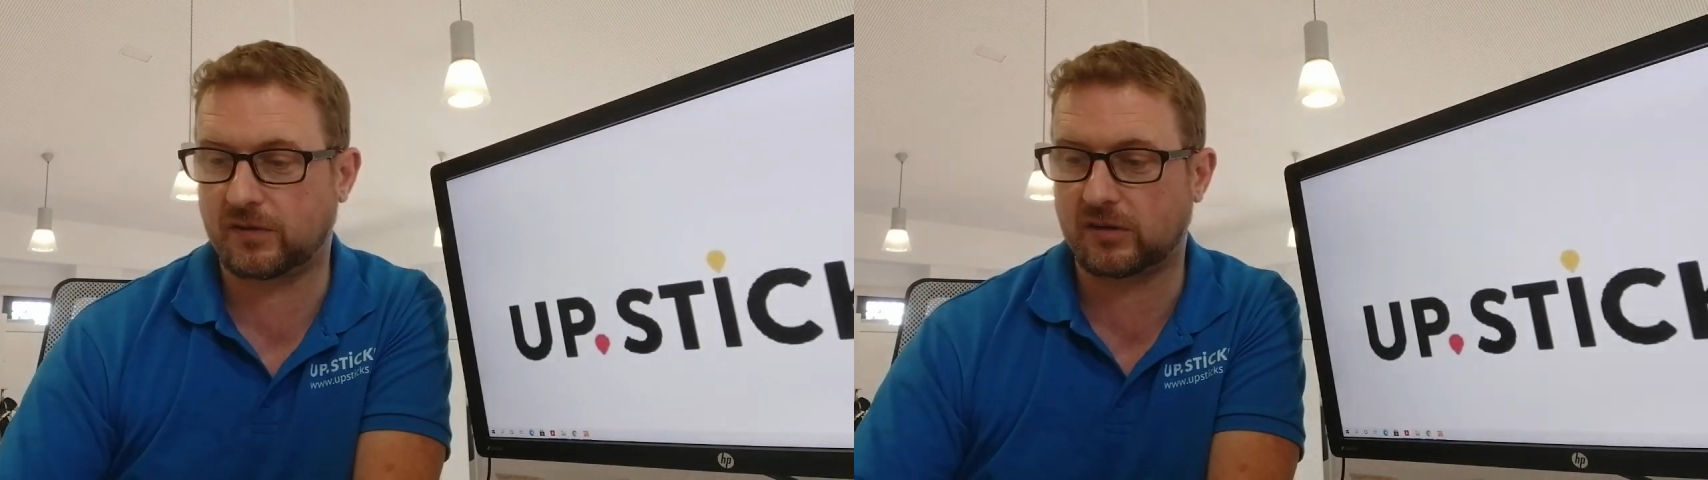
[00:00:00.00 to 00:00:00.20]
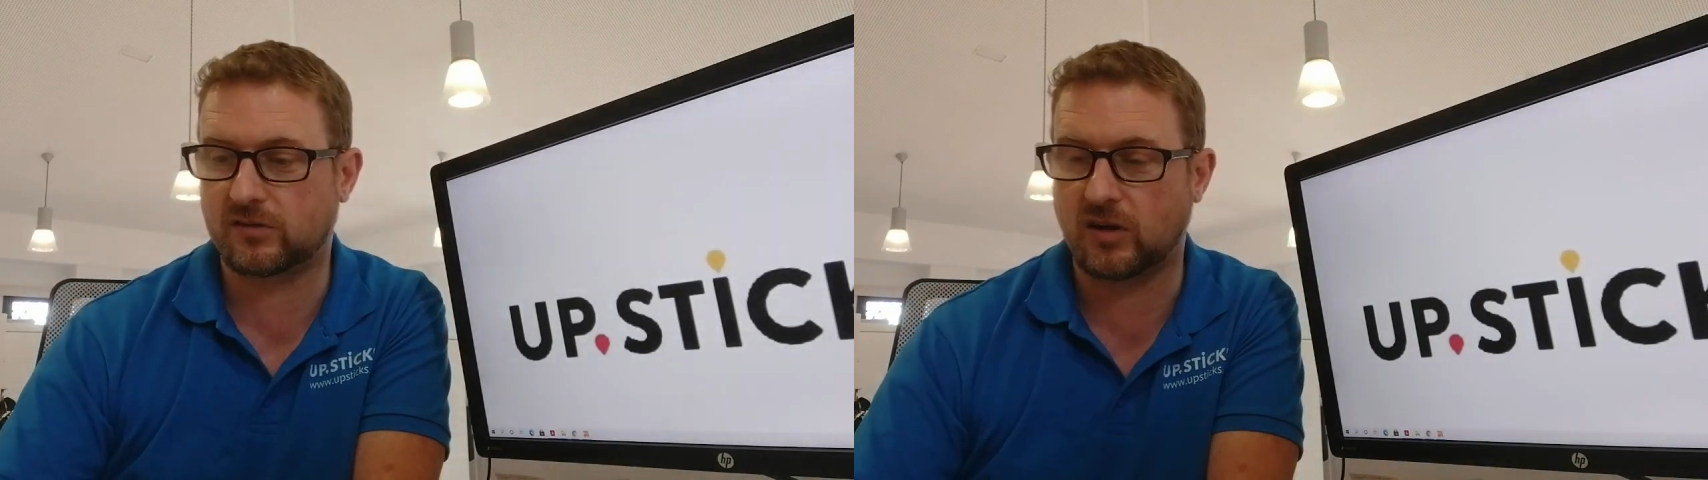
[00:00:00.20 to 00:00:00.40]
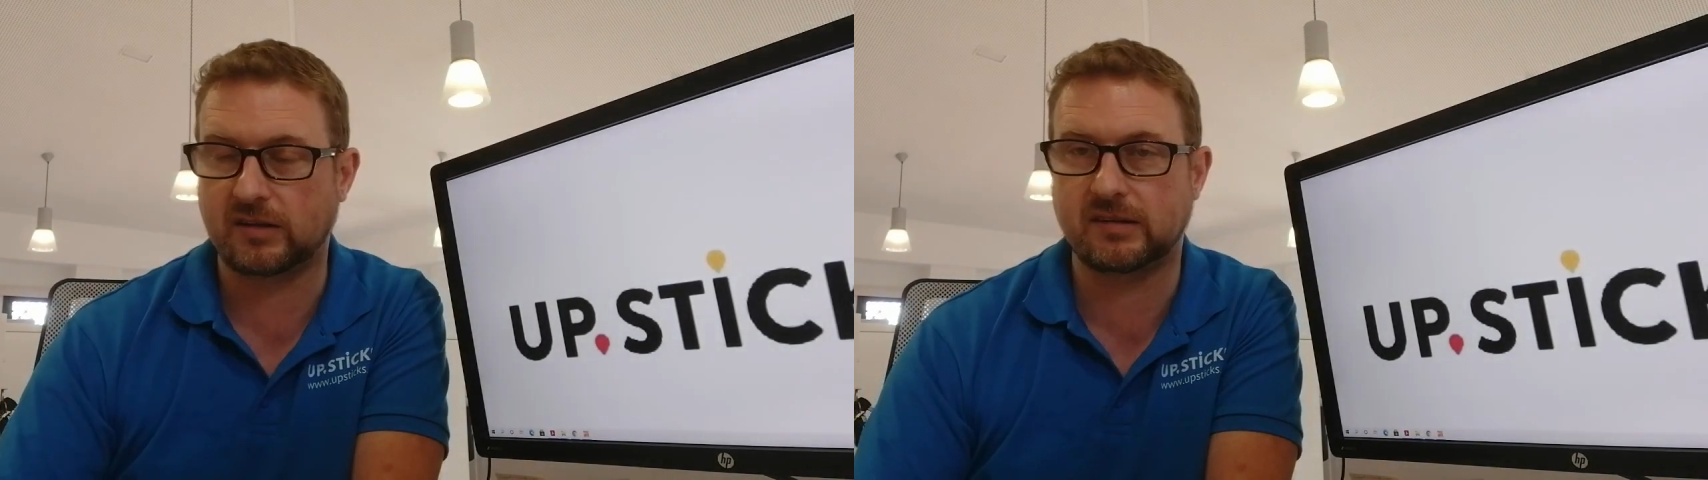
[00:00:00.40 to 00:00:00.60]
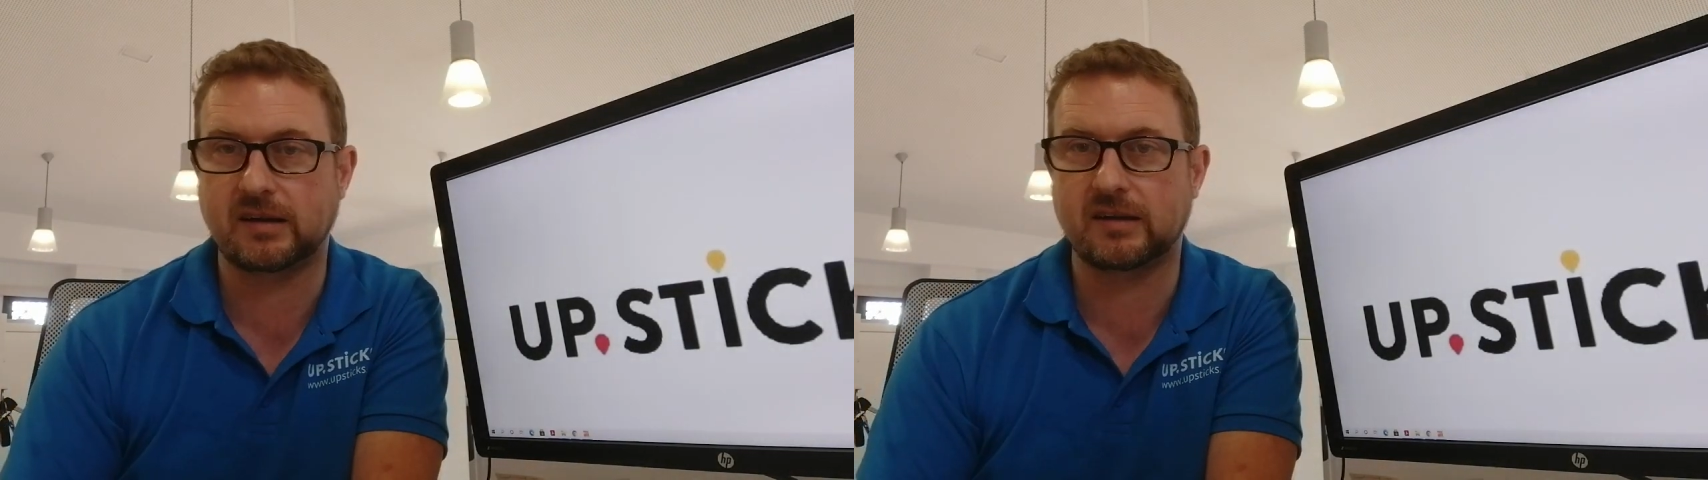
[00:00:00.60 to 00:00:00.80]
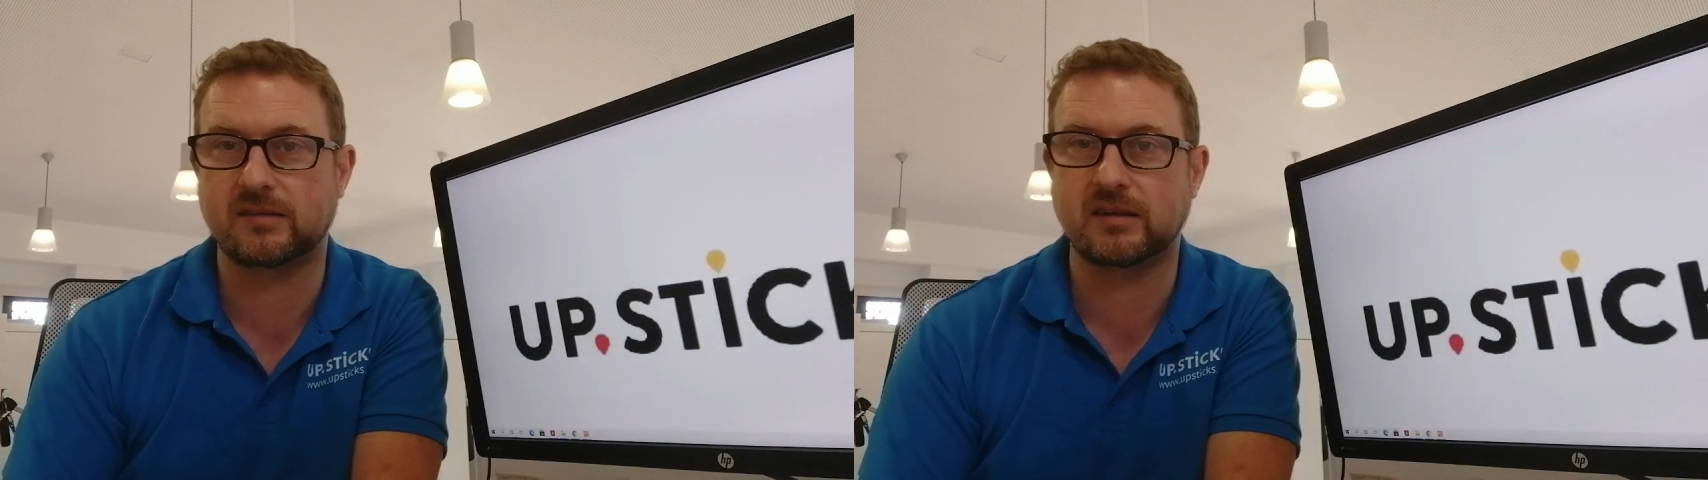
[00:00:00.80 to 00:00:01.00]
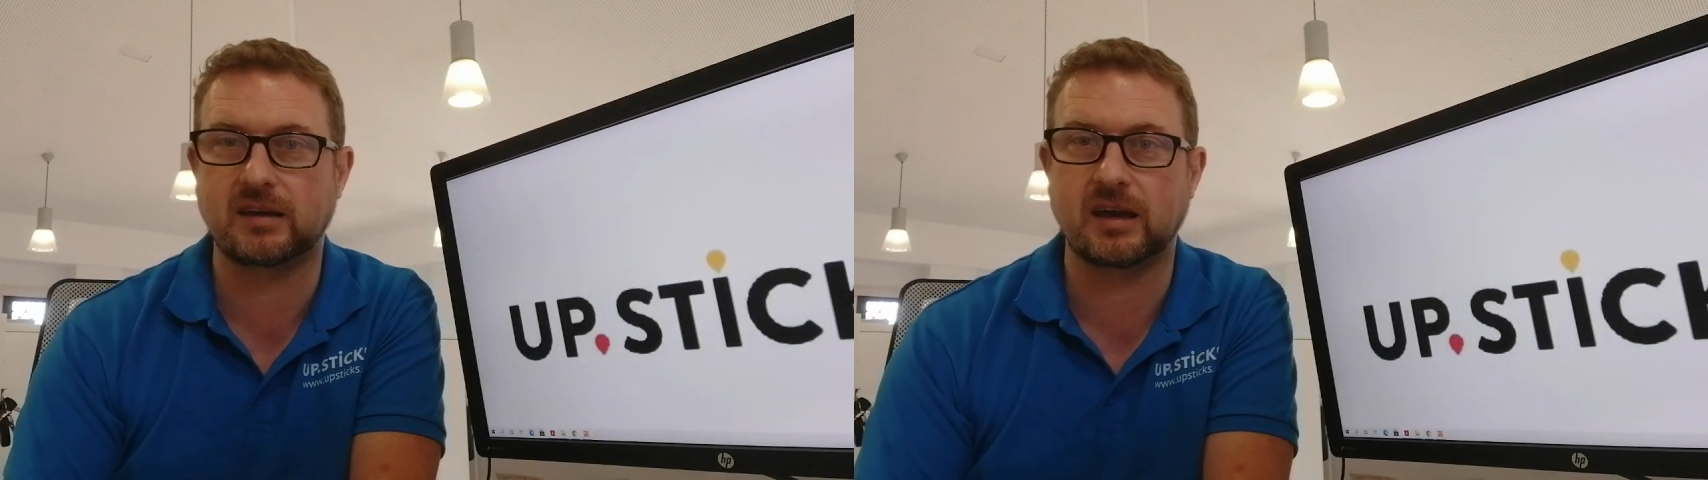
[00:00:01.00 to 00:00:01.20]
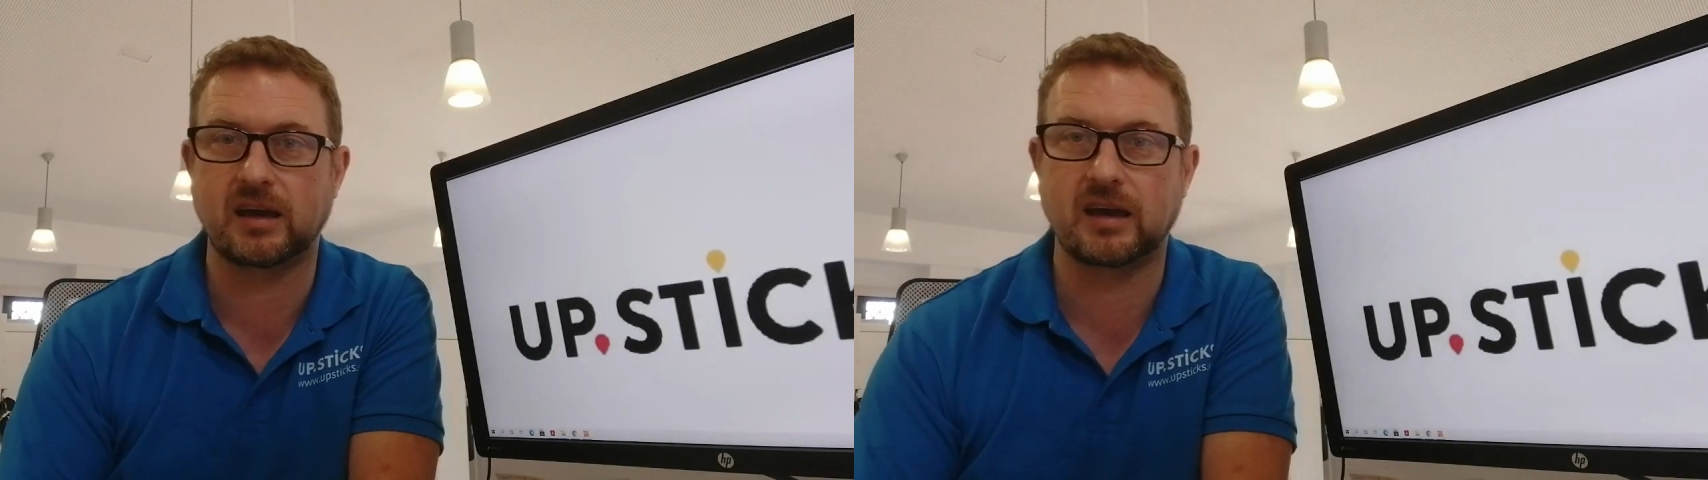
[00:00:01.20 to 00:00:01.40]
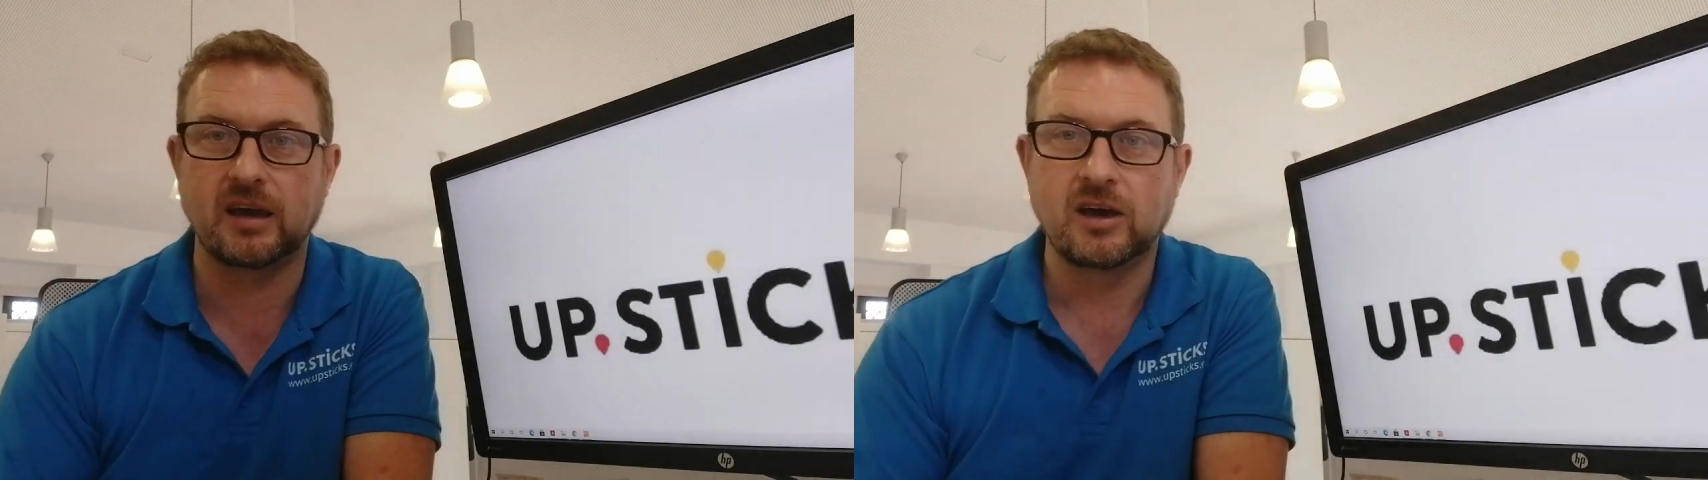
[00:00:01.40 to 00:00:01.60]
first 90 days of the
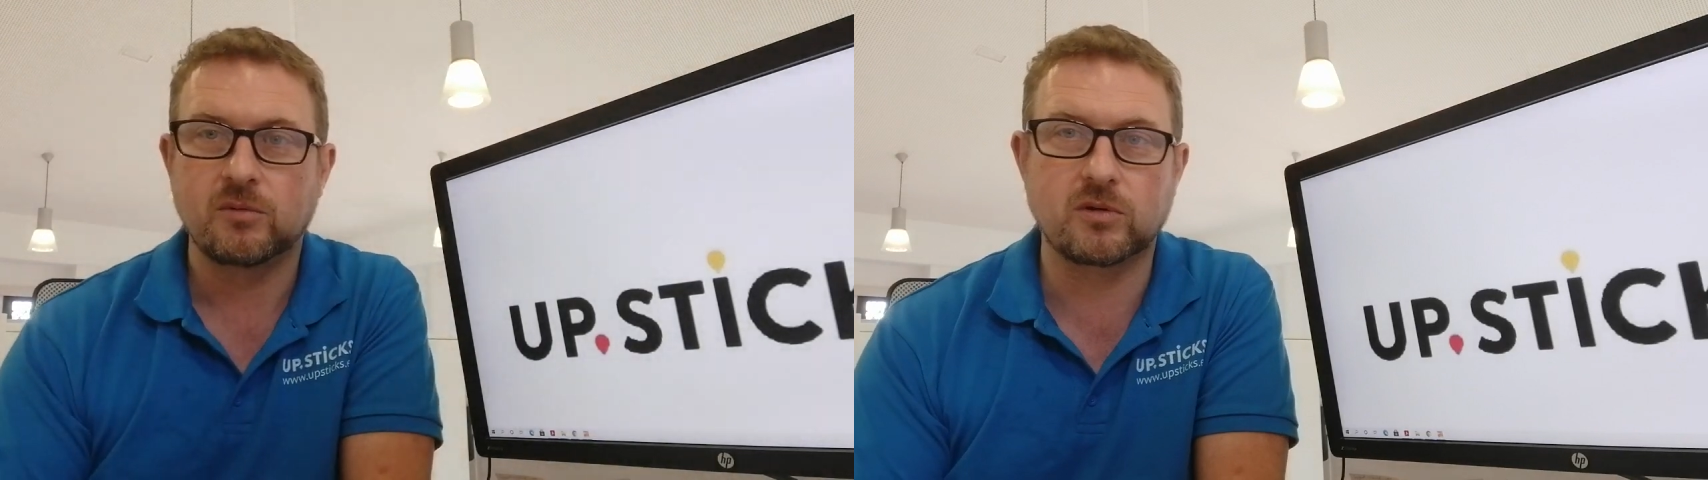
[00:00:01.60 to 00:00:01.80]
year